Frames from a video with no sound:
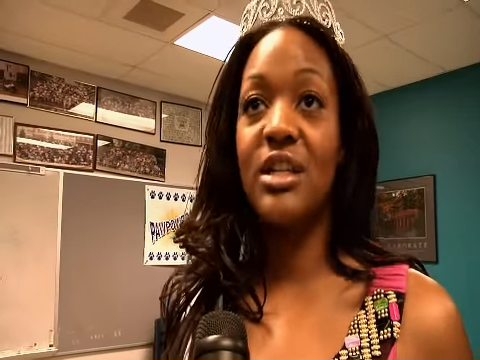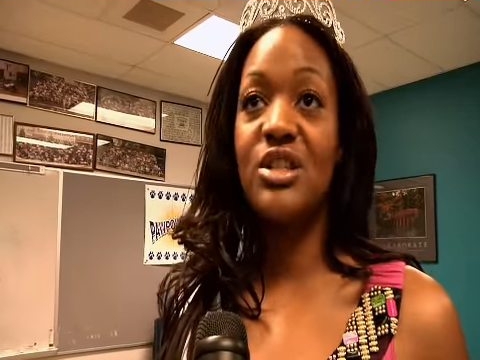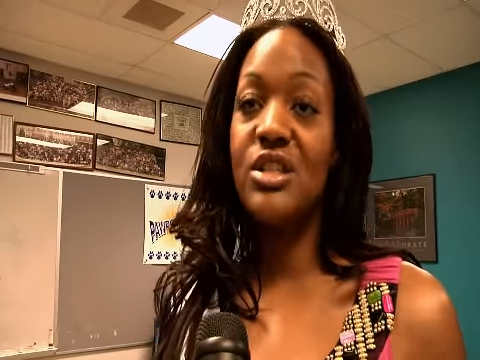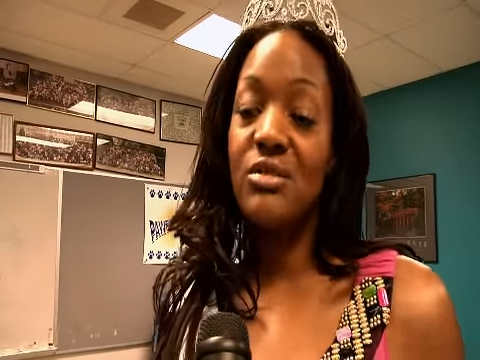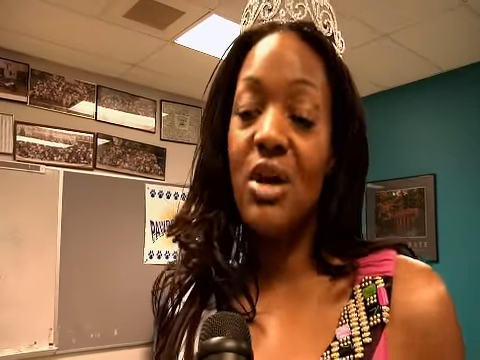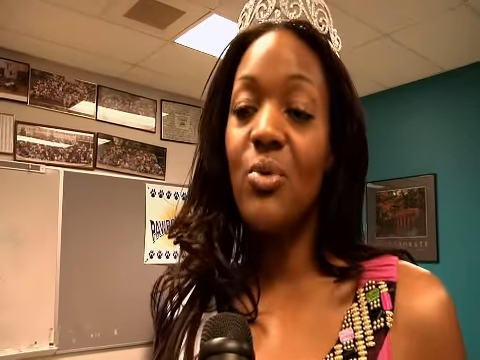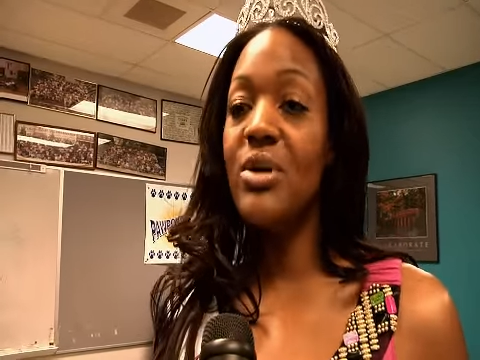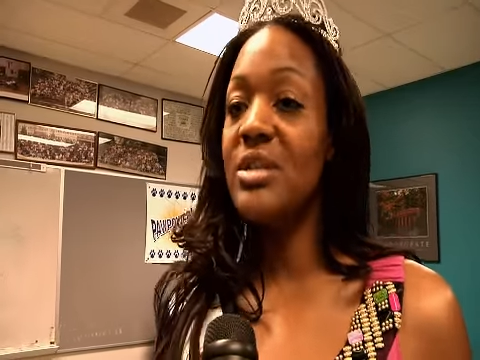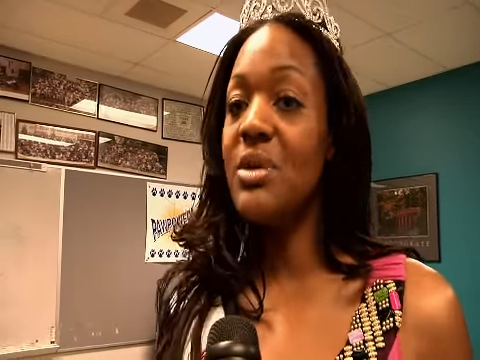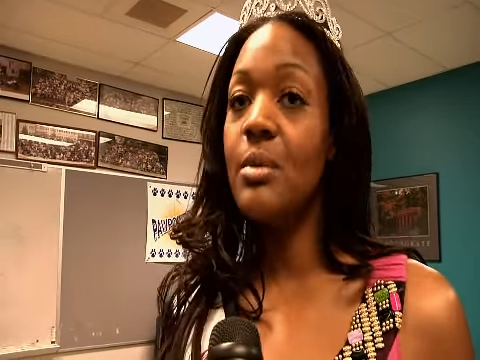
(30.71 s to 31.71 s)
And I just, you know,
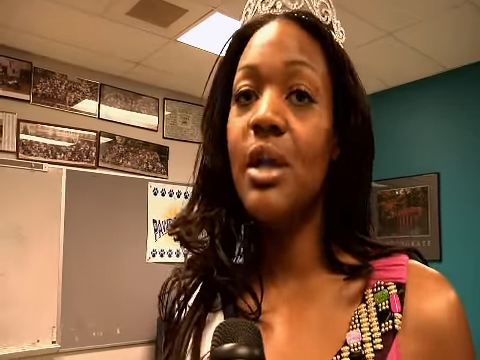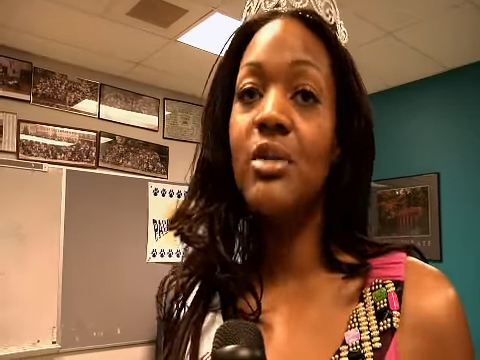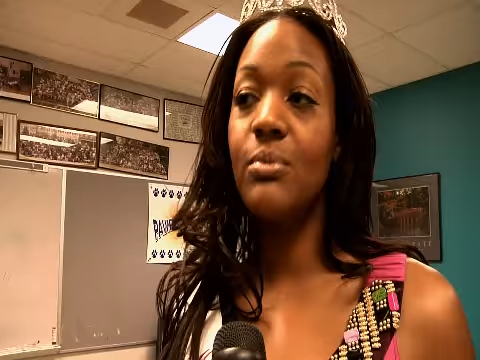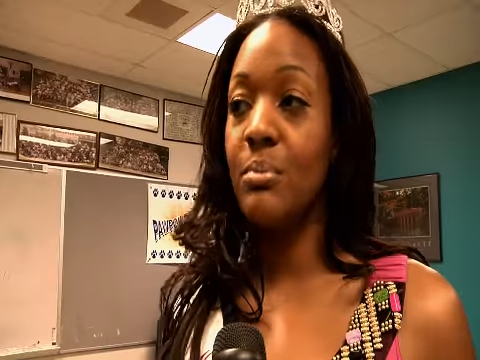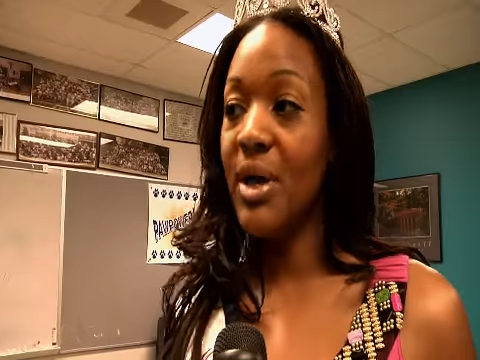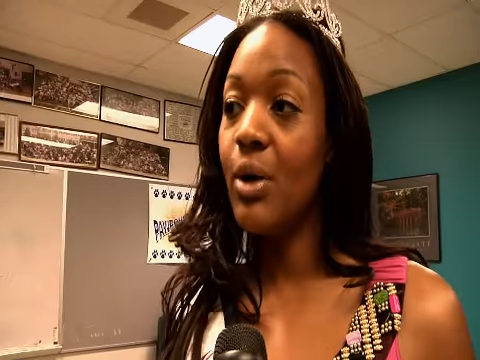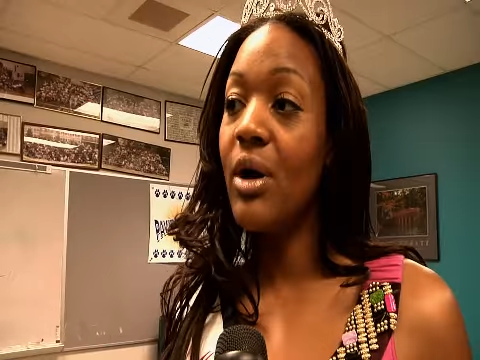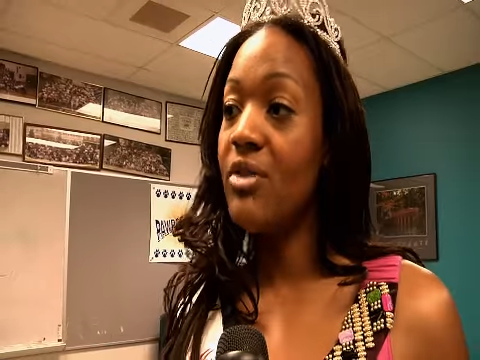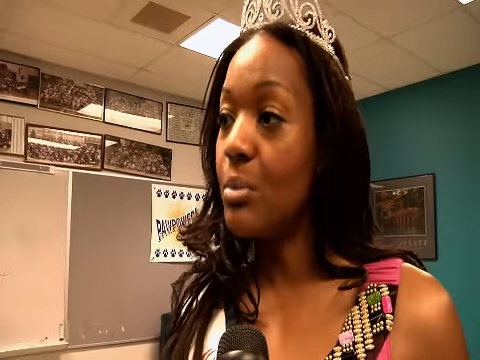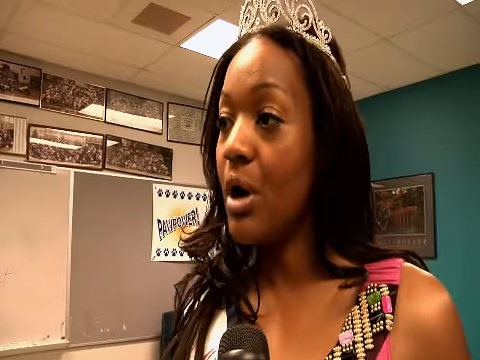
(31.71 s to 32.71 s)
wanted to be the
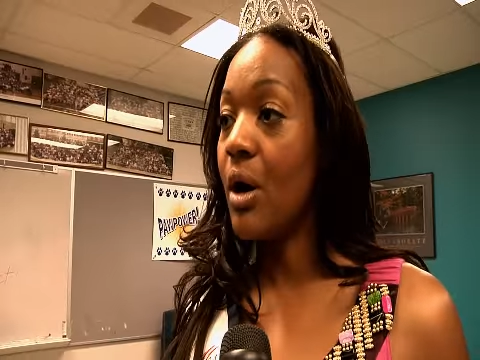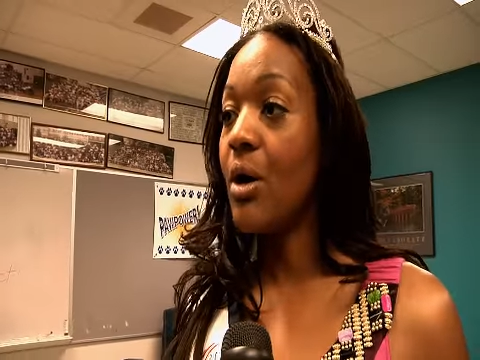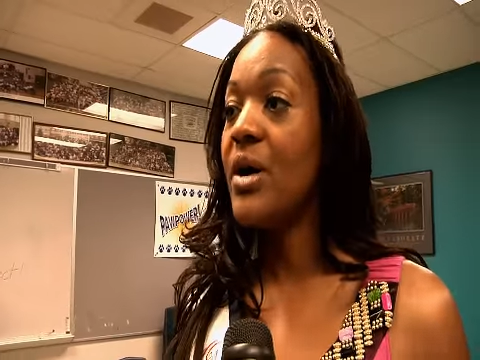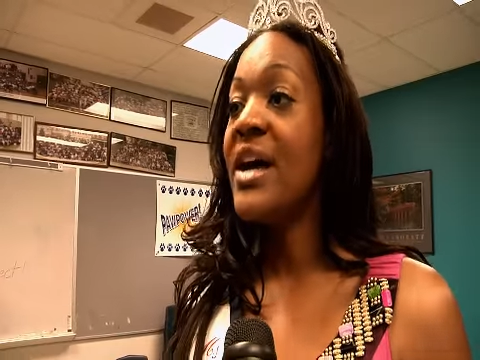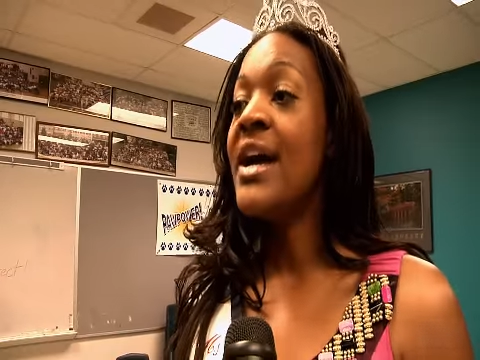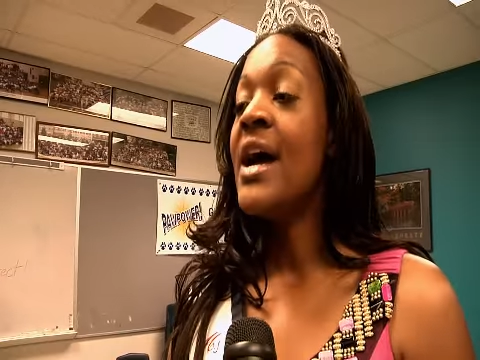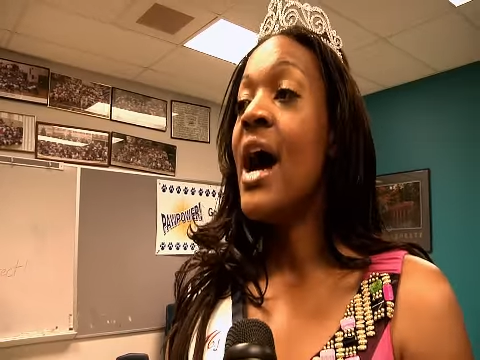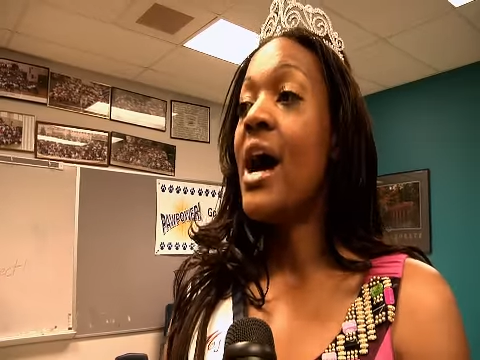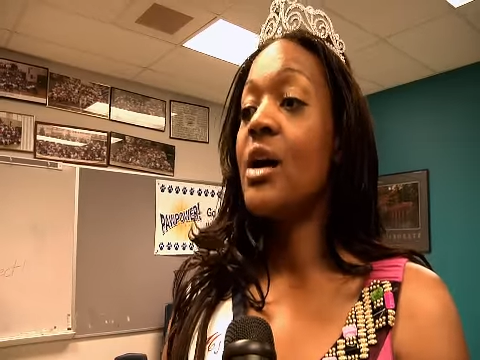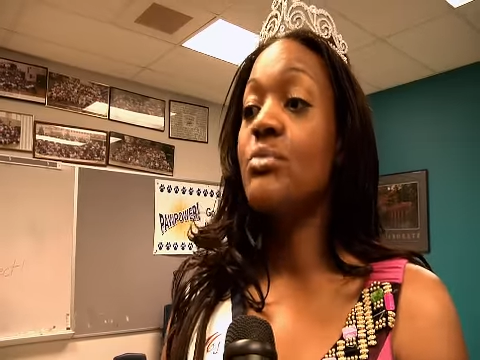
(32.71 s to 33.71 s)
belle of the ball.
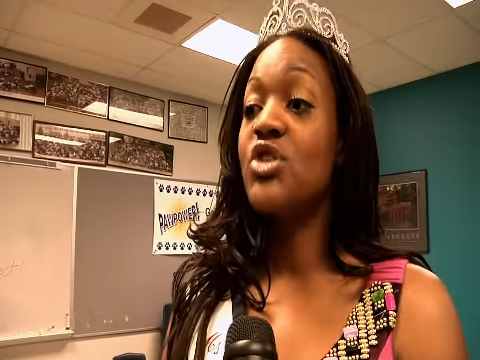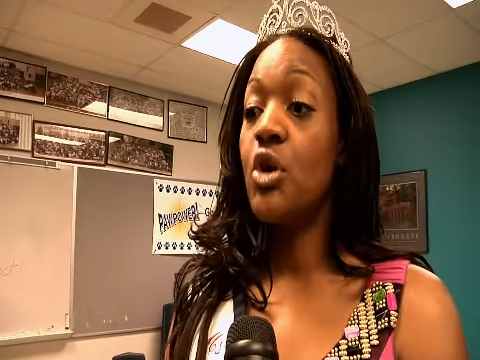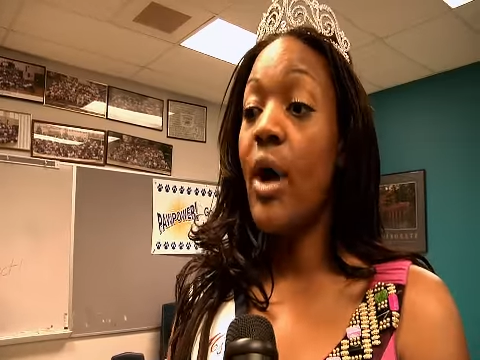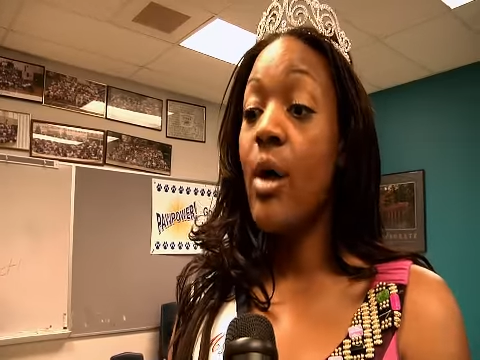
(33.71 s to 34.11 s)
So